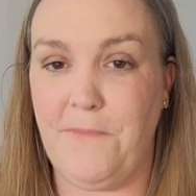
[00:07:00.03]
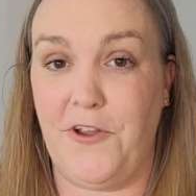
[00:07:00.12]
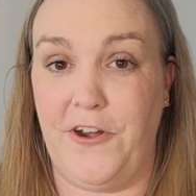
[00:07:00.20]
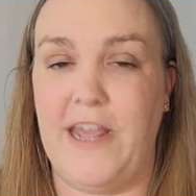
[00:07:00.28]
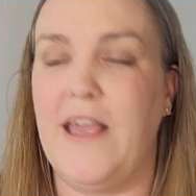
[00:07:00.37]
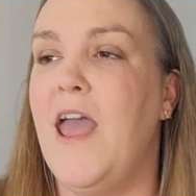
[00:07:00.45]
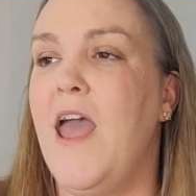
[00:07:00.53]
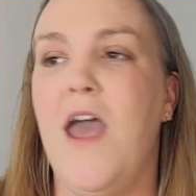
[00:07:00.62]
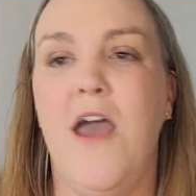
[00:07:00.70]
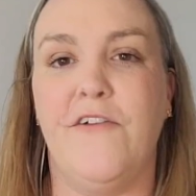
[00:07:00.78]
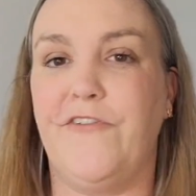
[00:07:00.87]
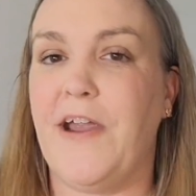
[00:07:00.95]
I'm learning.
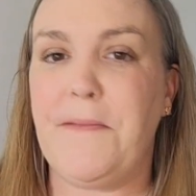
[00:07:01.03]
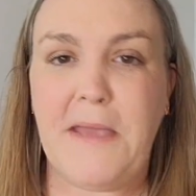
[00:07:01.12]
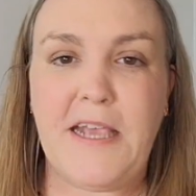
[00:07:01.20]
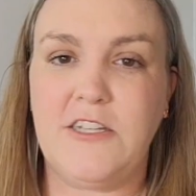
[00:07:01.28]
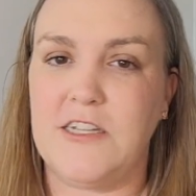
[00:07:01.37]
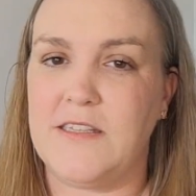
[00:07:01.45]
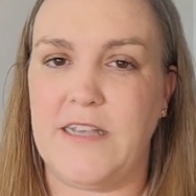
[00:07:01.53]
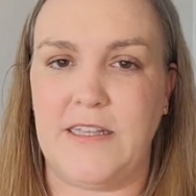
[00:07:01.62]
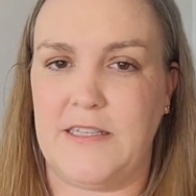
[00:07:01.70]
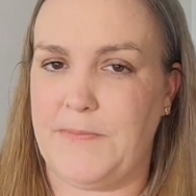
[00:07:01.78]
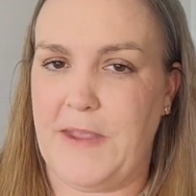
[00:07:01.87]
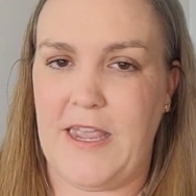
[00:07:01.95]
Framing just
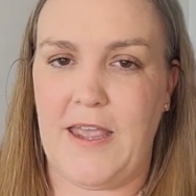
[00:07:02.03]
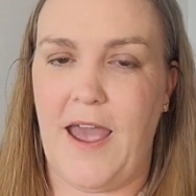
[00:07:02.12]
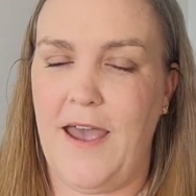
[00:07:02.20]
gets me.